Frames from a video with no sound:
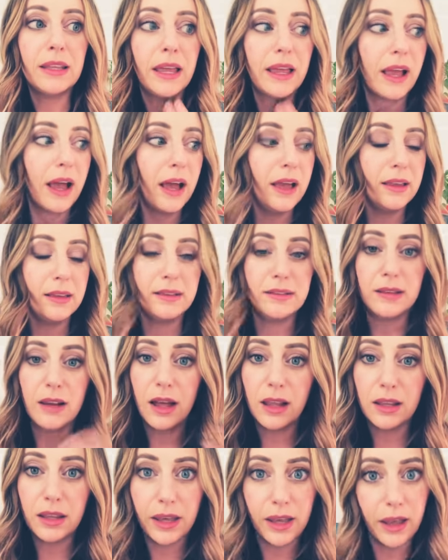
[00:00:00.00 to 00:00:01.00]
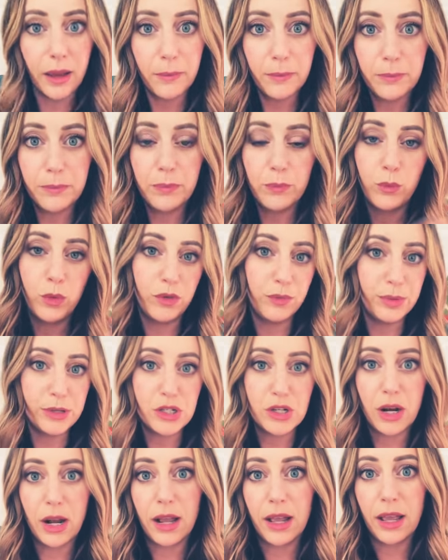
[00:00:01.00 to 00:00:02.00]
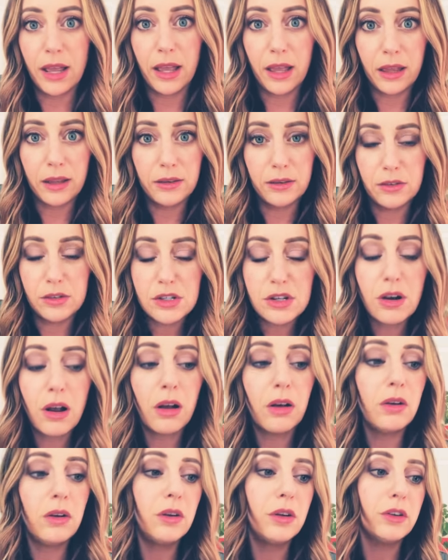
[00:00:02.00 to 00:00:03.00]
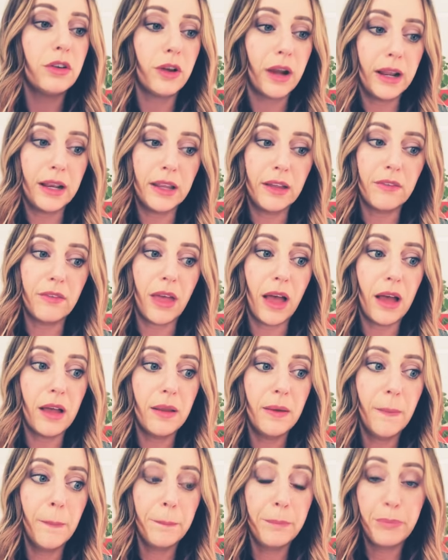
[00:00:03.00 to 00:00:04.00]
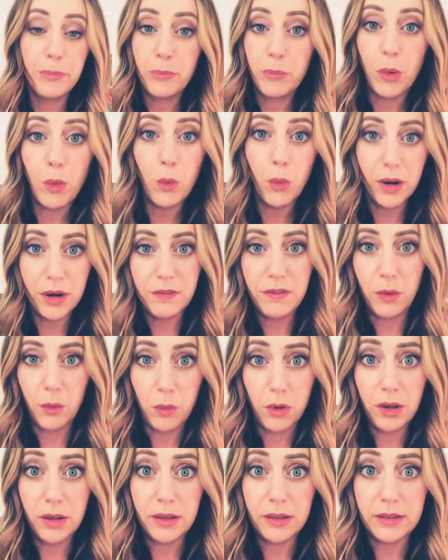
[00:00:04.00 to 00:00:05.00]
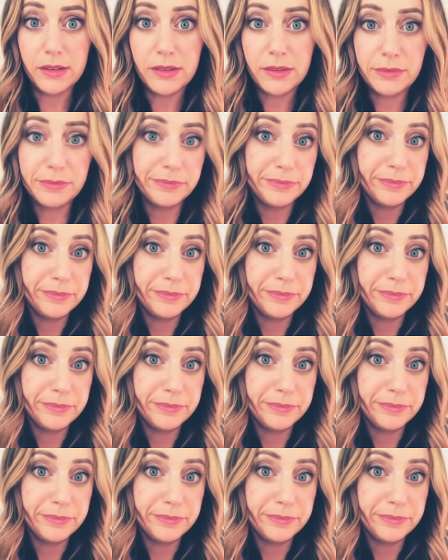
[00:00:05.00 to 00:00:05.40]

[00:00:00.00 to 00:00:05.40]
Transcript: Like, I, it's not like we've been trying and struggled or any of that. But what if it was?